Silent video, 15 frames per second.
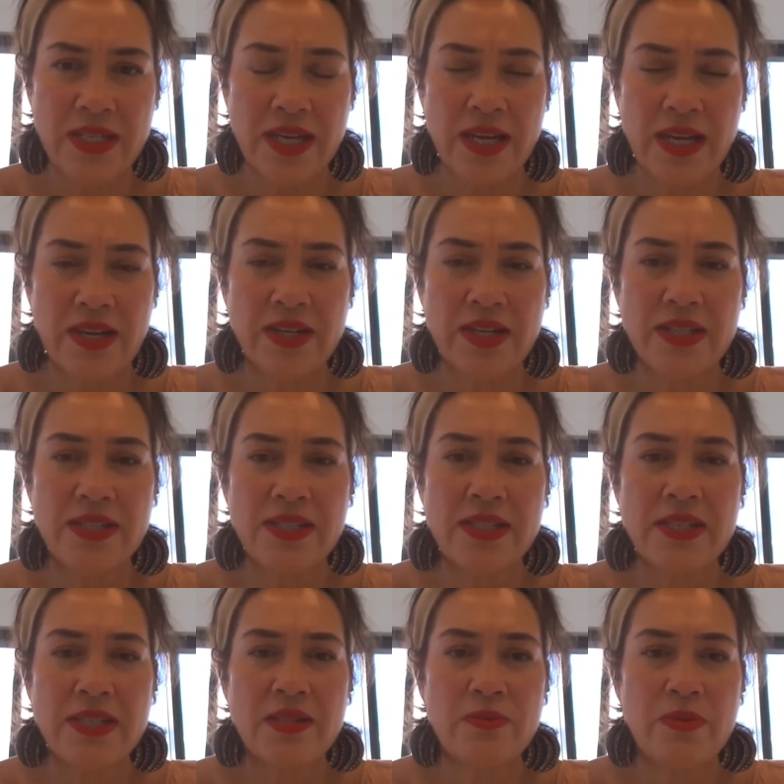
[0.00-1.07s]
are
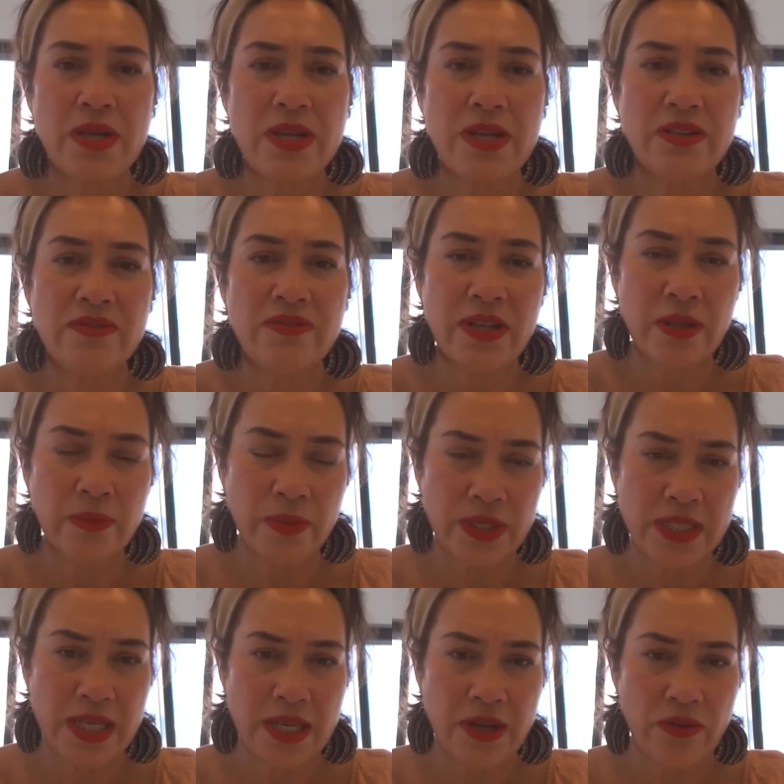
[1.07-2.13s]
considered to be
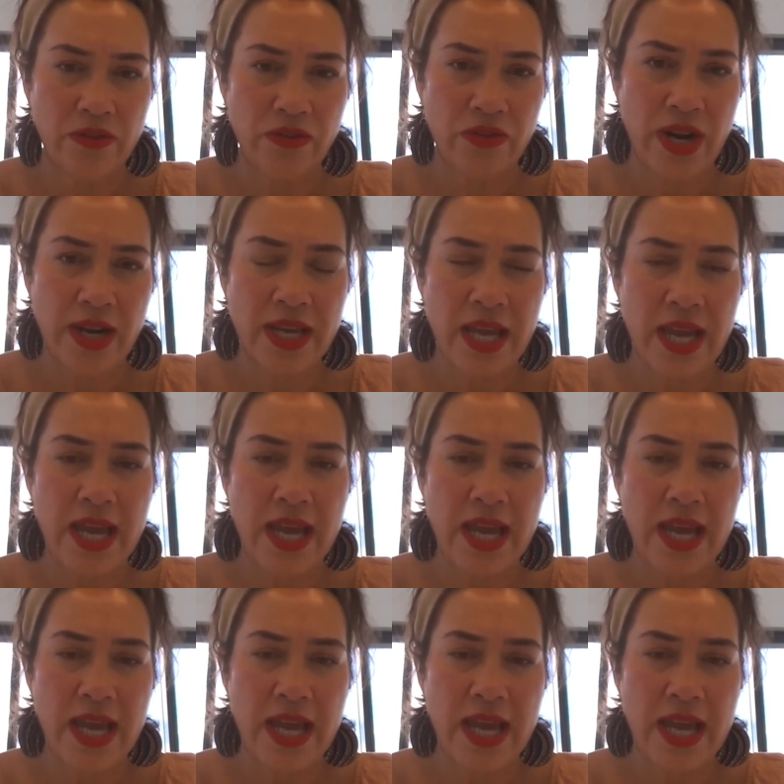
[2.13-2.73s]
developmentally on track